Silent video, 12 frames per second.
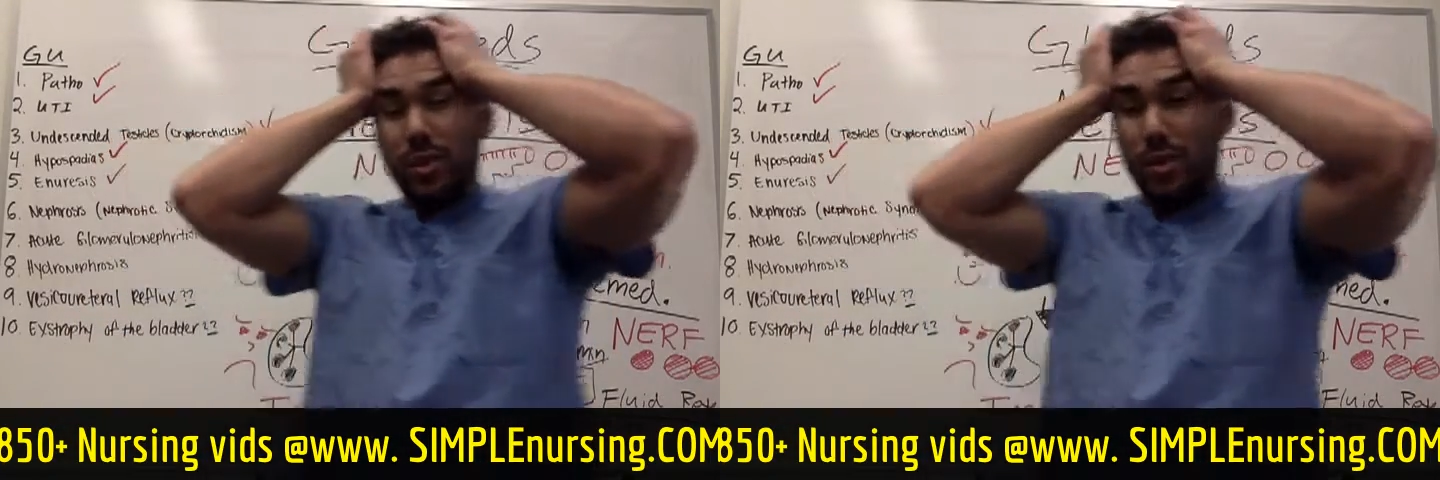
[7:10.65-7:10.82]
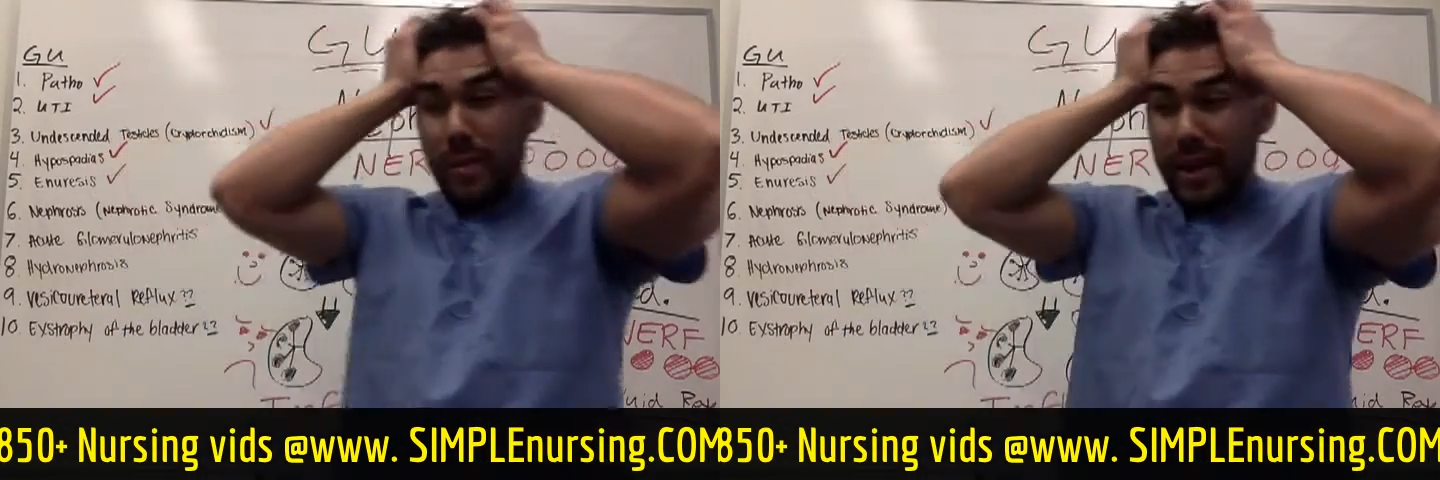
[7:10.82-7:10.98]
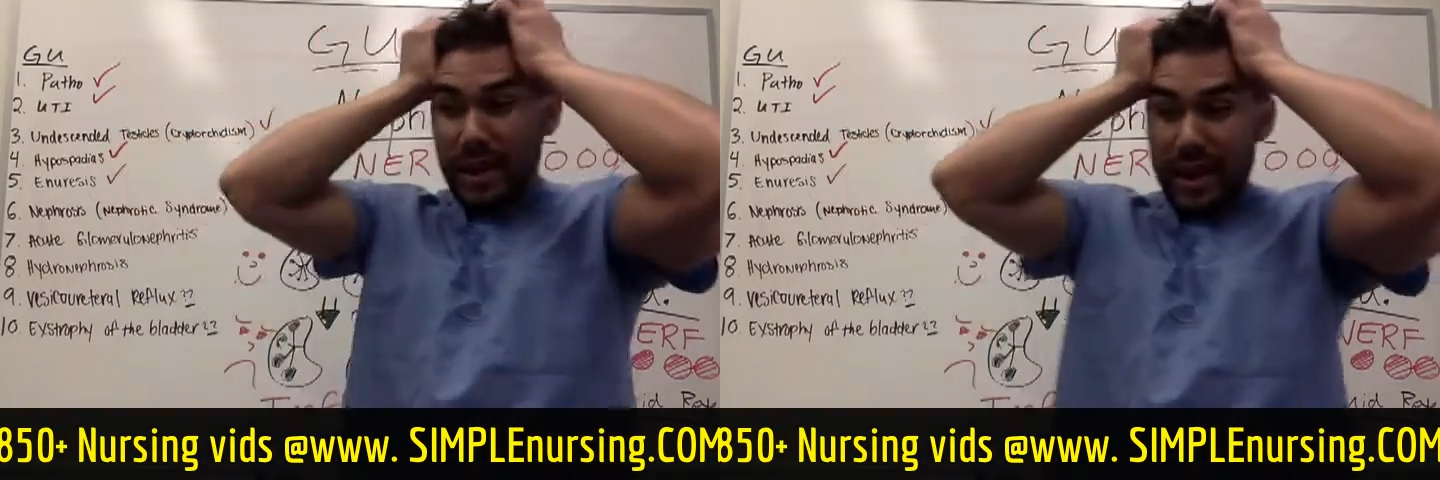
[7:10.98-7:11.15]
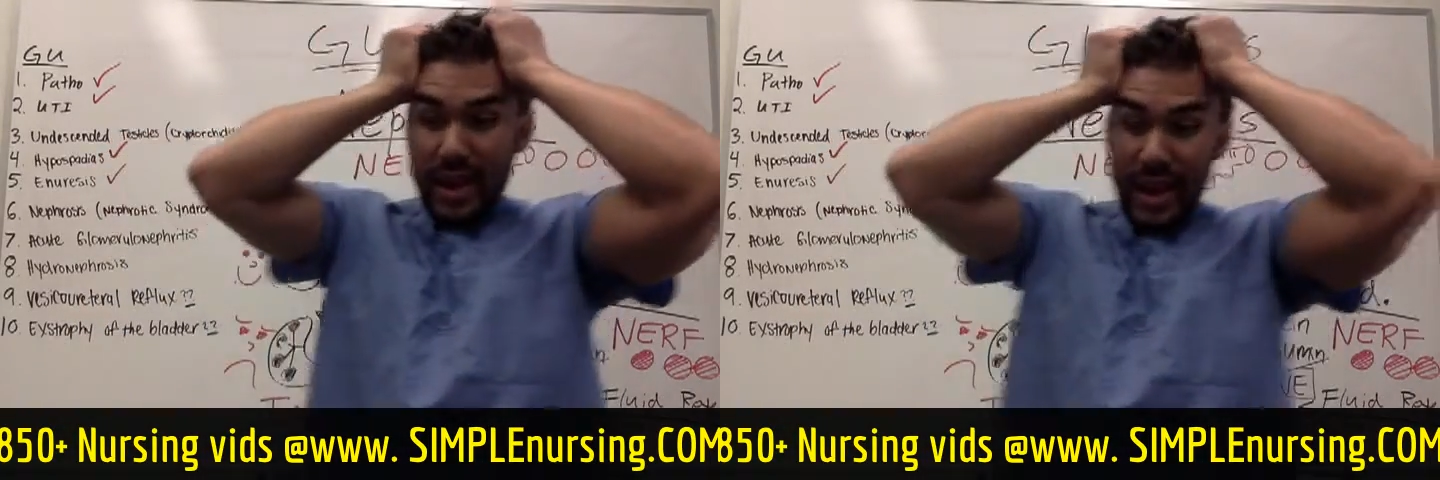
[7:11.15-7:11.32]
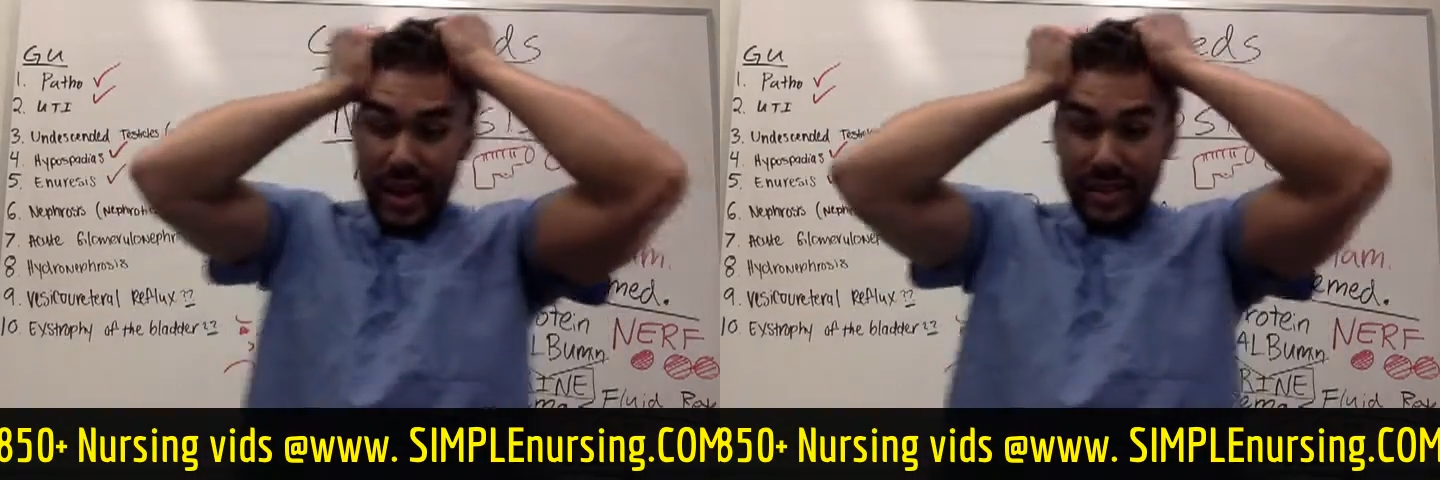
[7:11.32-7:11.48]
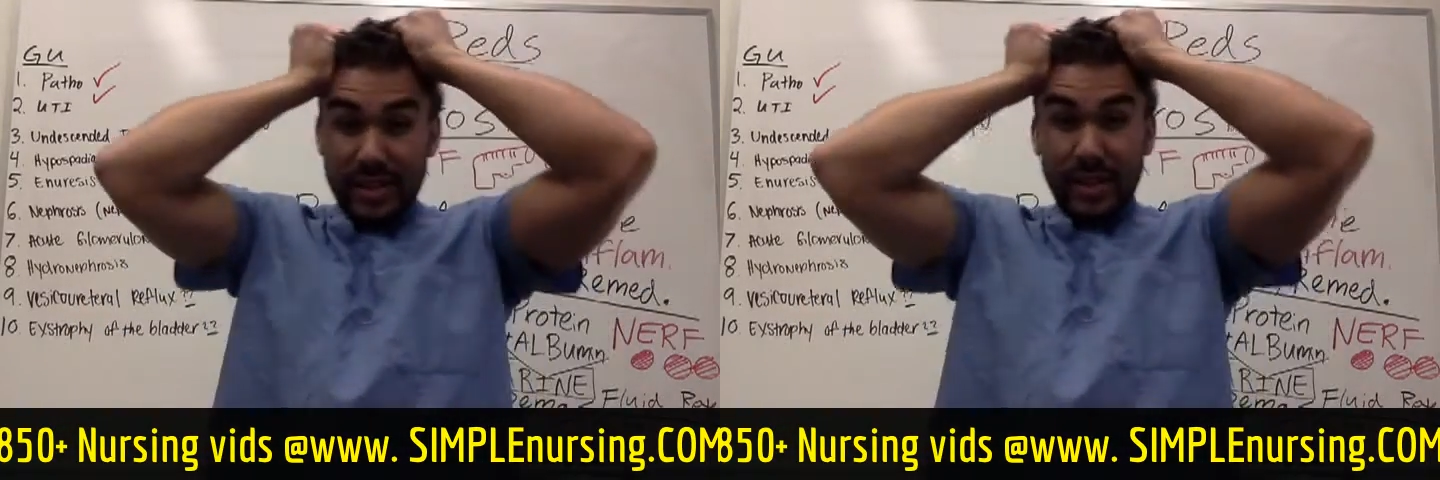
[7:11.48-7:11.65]
oh my
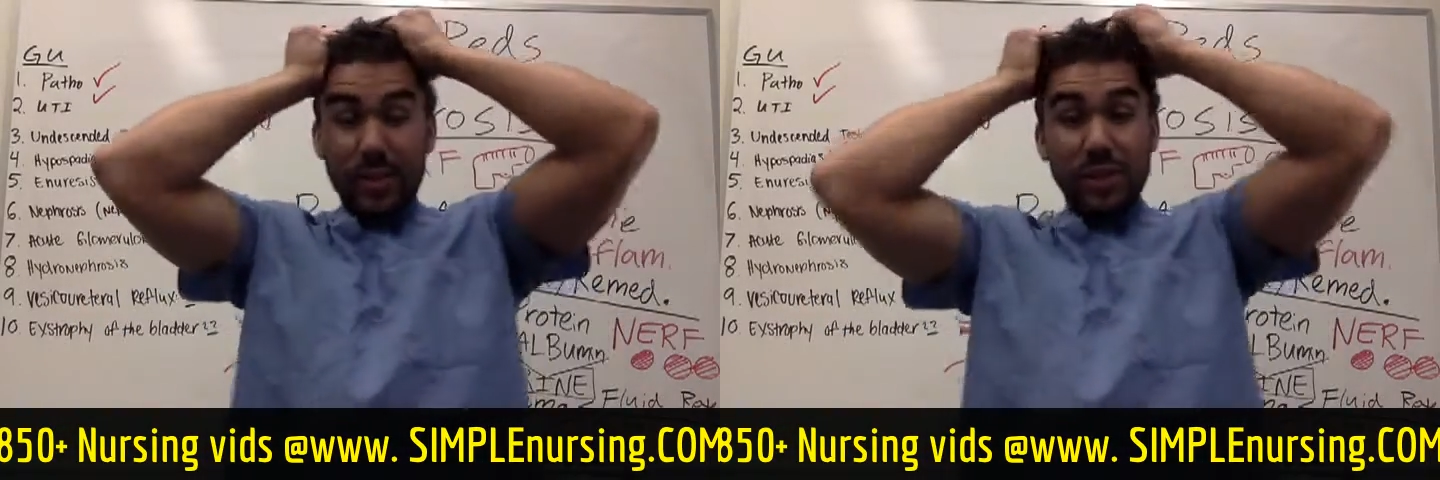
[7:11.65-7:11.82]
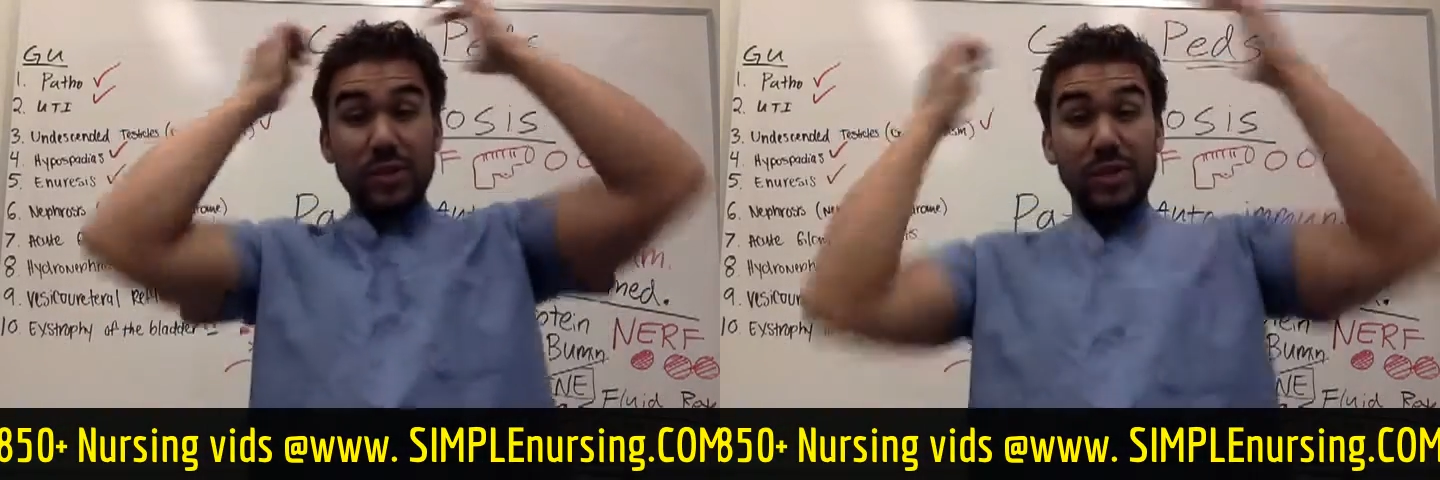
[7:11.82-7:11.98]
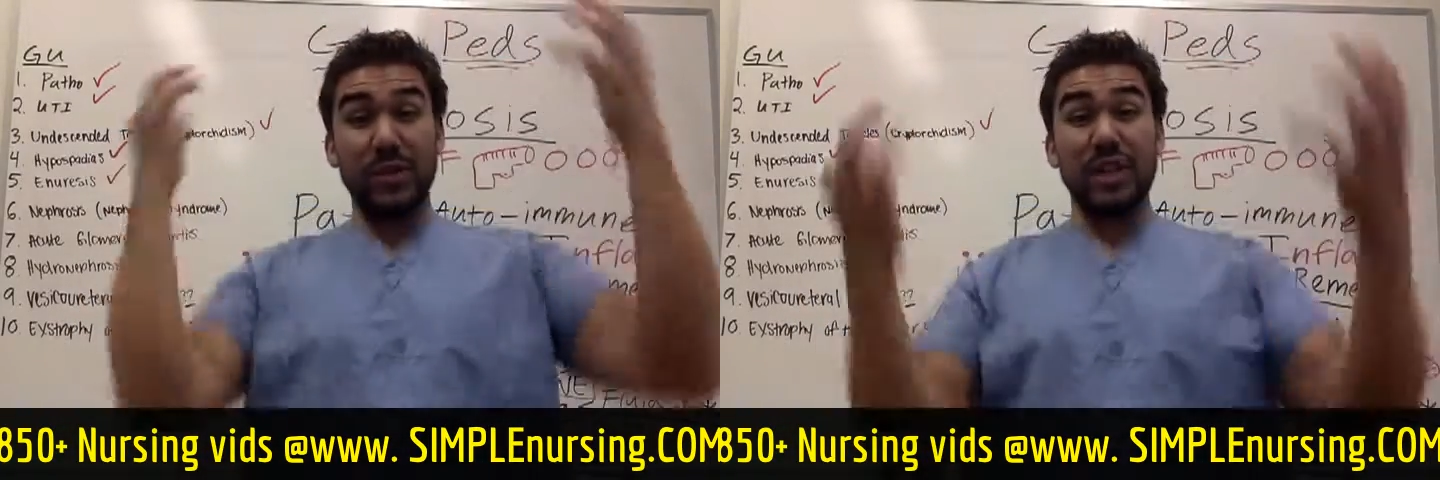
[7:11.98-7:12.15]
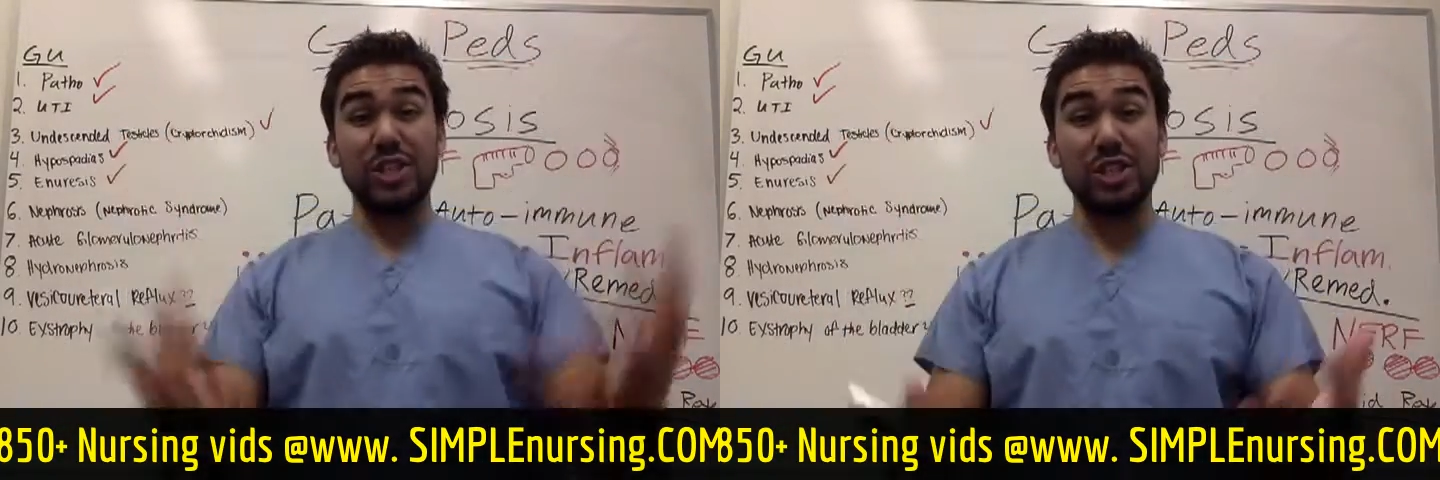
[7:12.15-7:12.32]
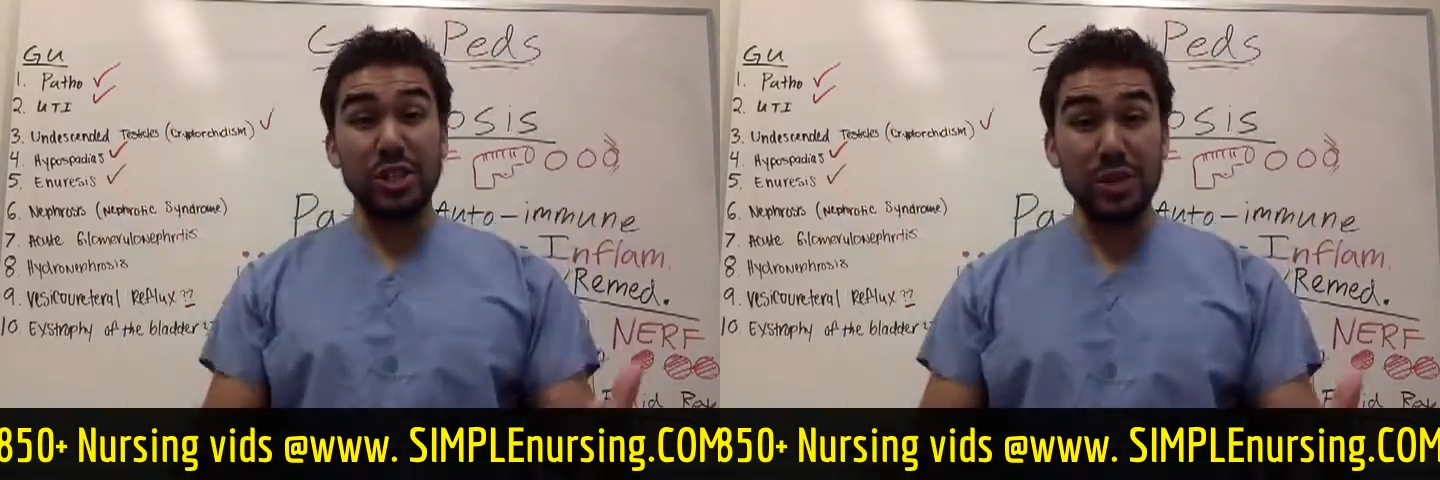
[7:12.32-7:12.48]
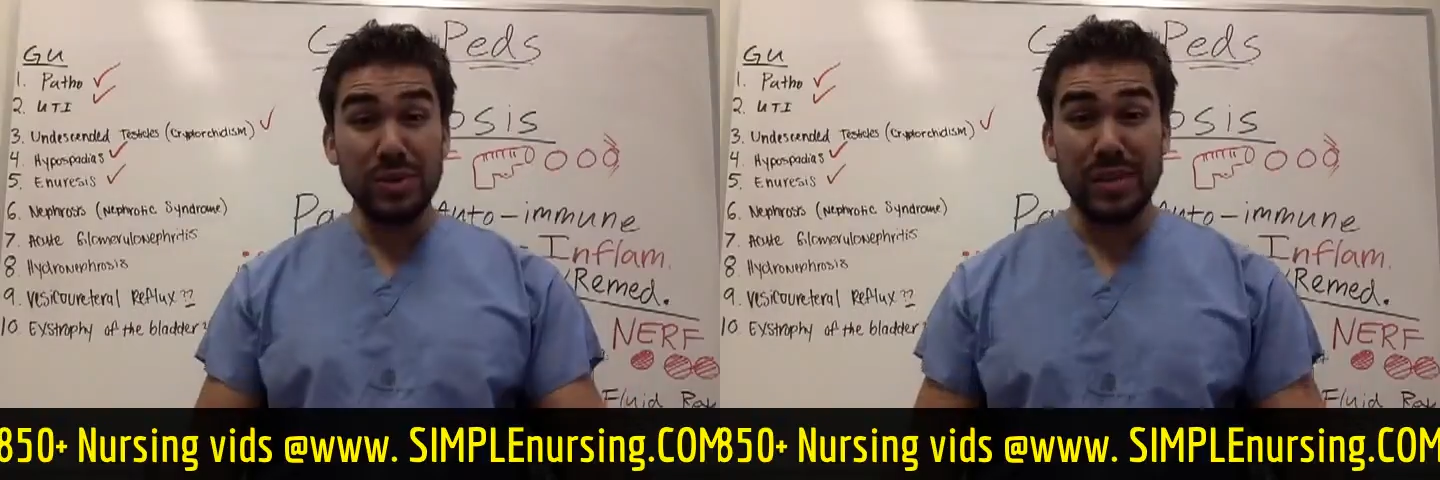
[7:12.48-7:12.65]
gosh, like which one do I
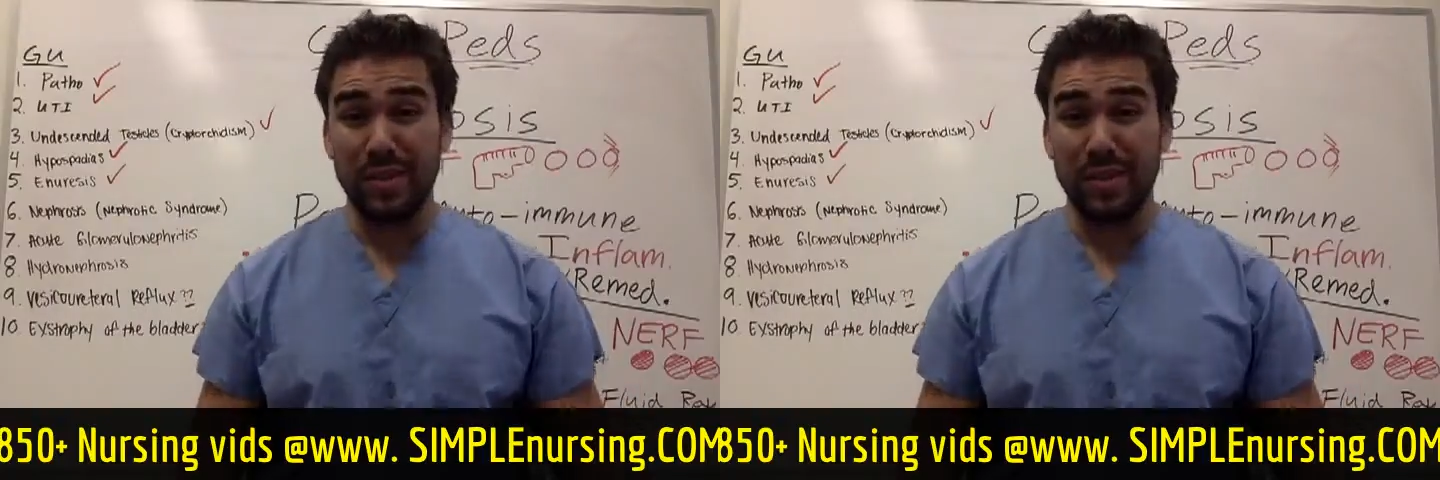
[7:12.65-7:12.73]
choose?